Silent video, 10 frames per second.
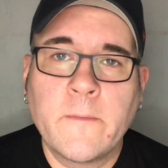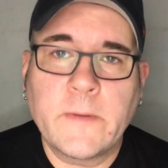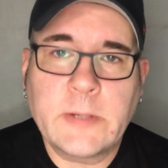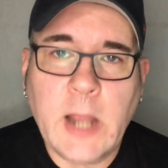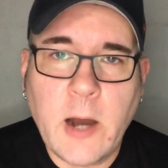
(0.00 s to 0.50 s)

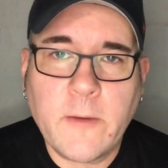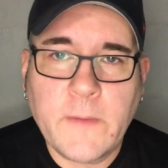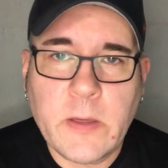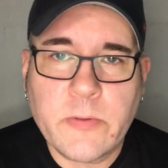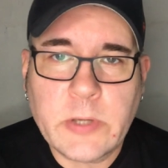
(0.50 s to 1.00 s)

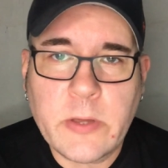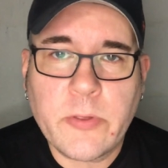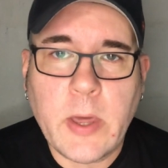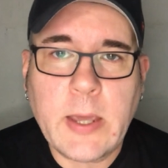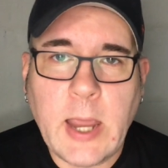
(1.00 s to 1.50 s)
Photography is
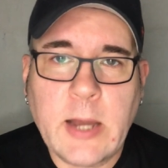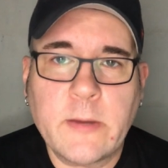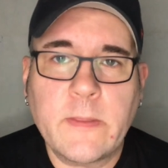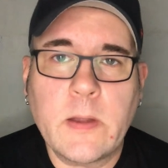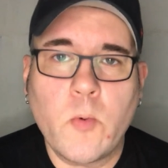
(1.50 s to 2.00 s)
just like
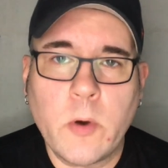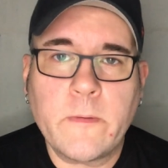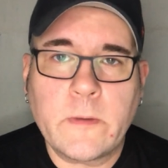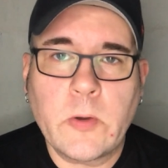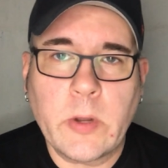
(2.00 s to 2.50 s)
anything
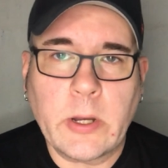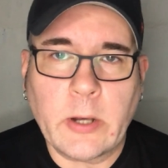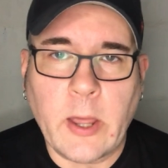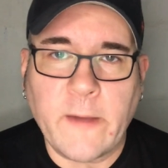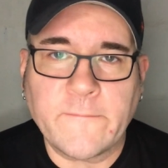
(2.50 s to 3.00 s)
worth doing
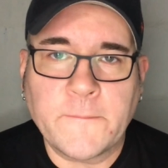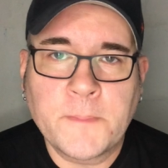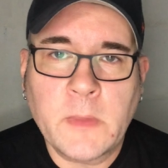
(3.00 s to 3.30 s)
in life.